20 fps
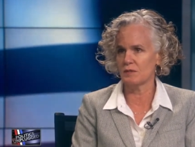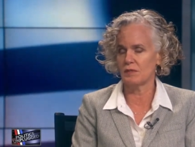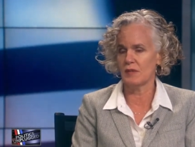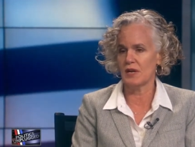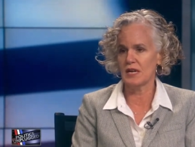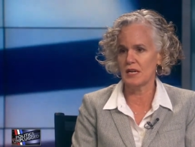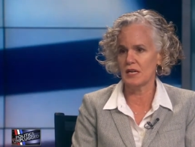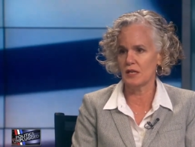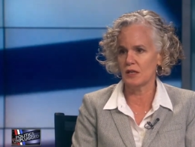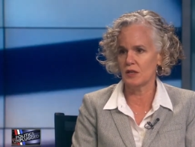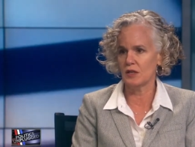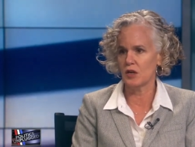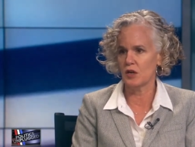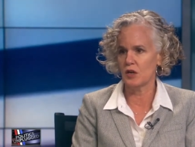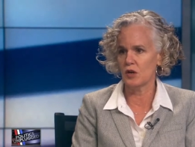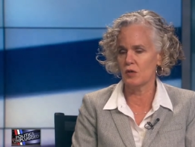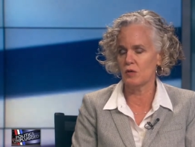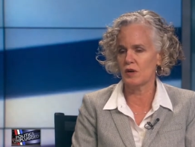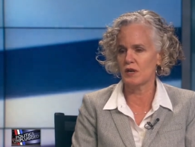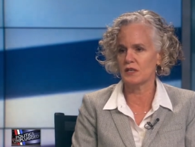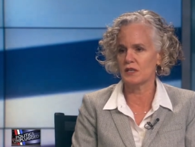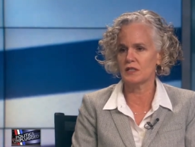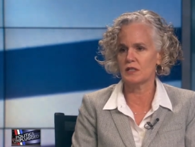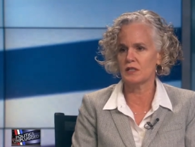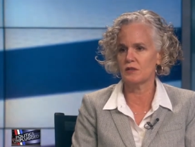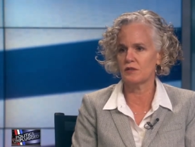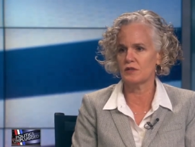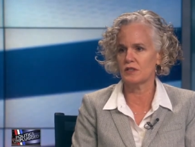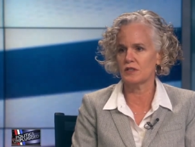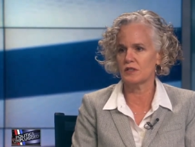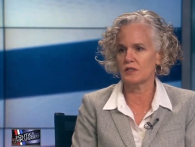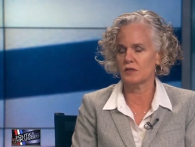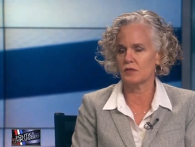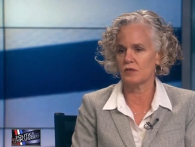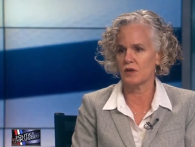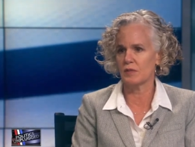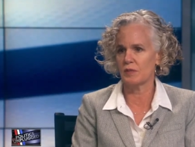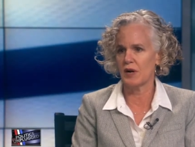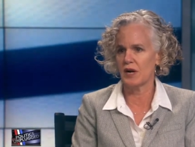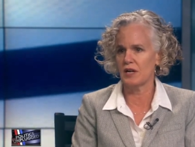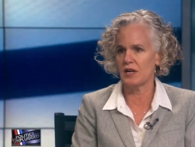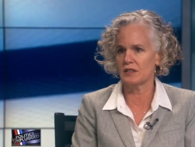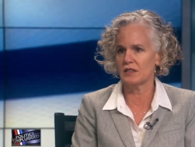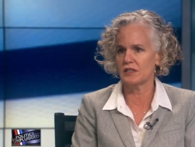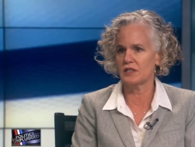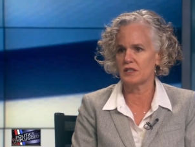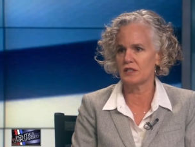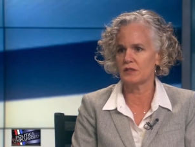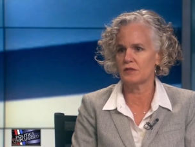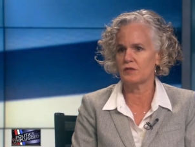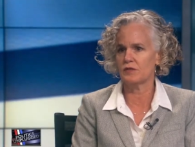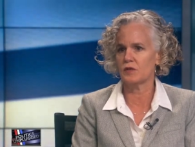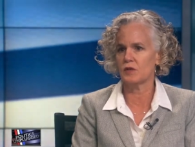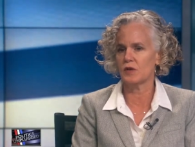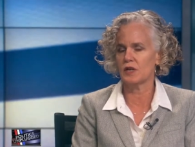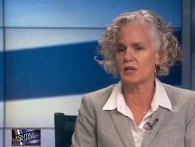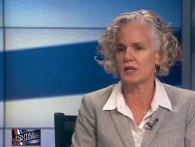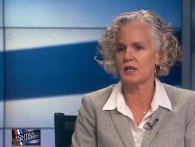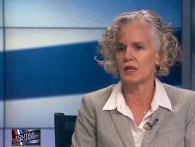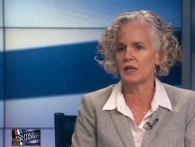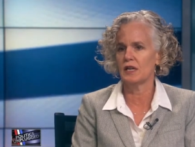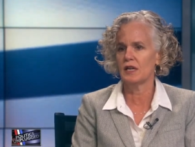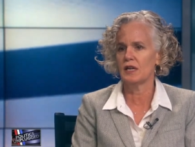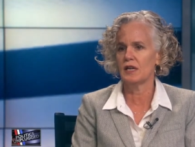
making no excuses or apologies for it,